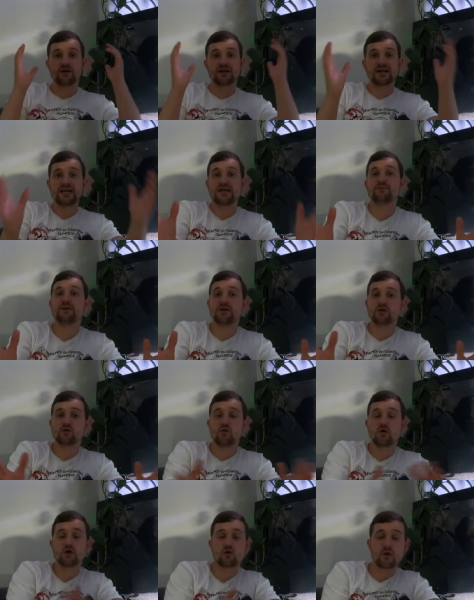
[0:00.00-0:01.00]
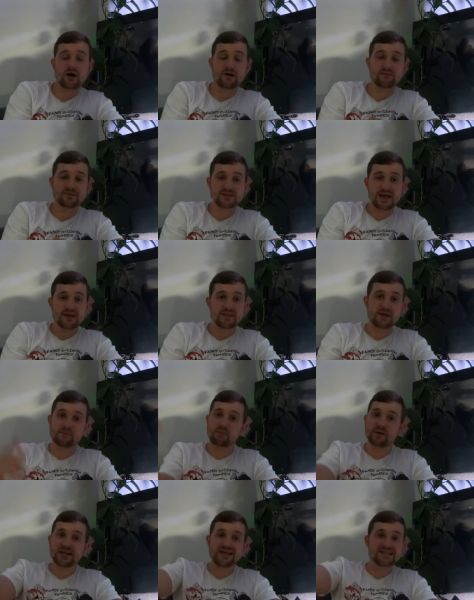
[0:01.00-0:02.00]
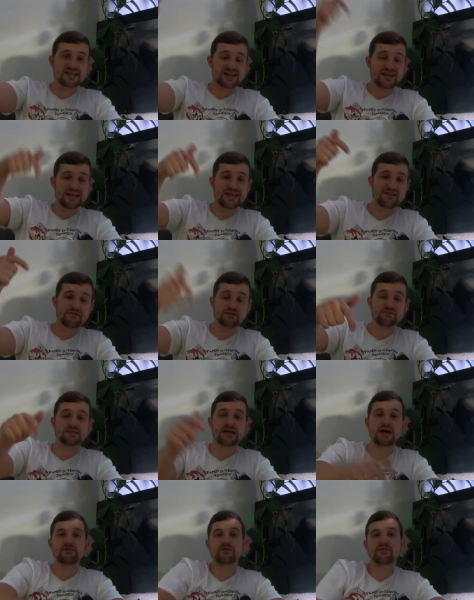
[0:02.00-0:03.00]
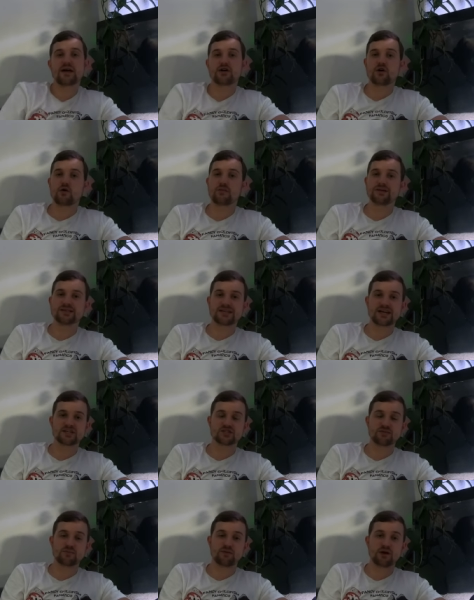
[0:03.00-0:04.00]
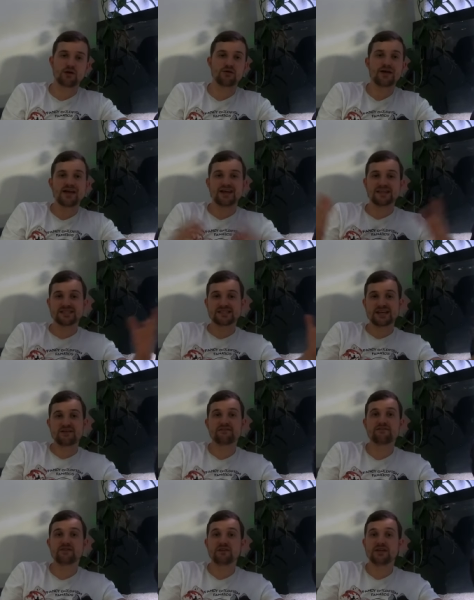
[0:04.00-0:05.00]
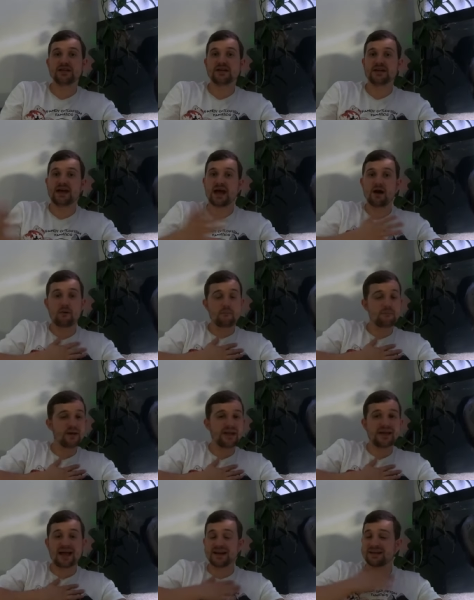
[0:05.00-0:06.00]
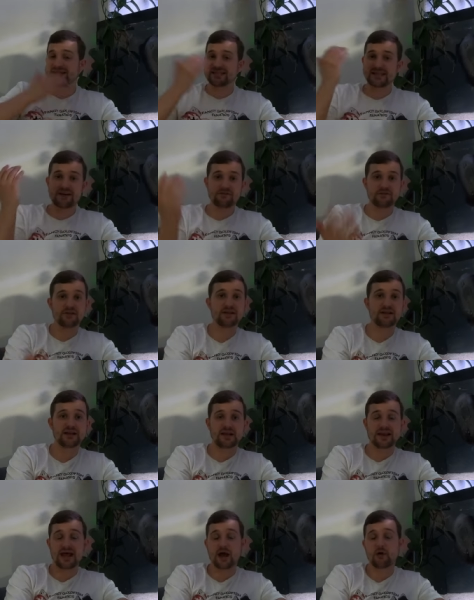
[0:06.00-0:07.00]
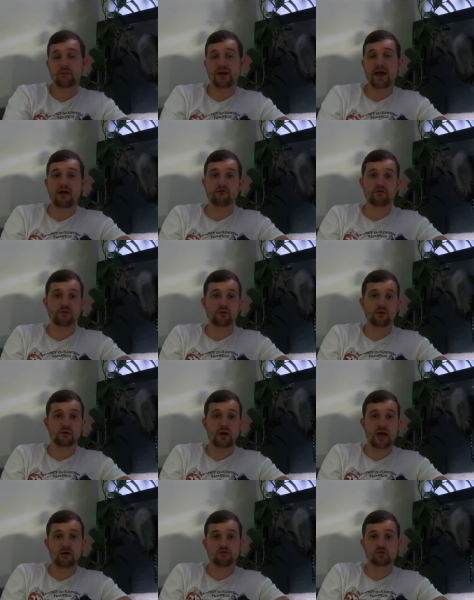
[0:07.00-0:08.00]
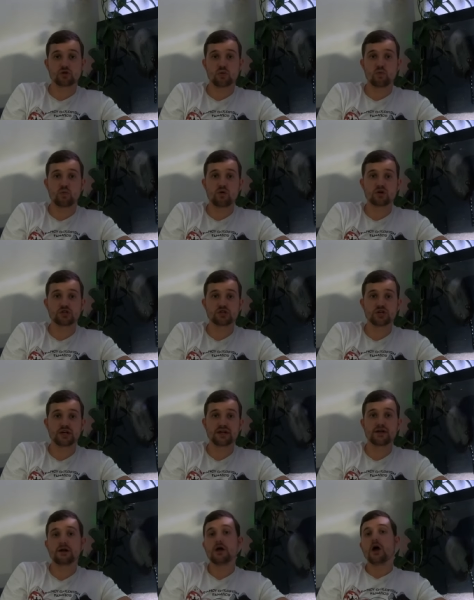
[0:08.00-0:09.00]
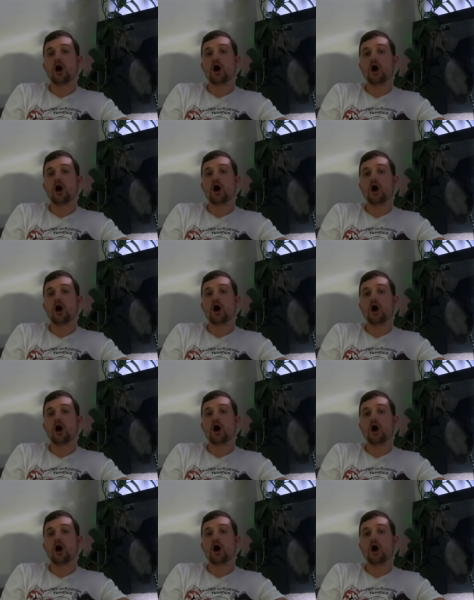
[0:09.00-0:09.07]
for keeping your aquariums, then please leave them down in that comment section below. It's definitely going to help me, and it's definitely going to help everyone else watching.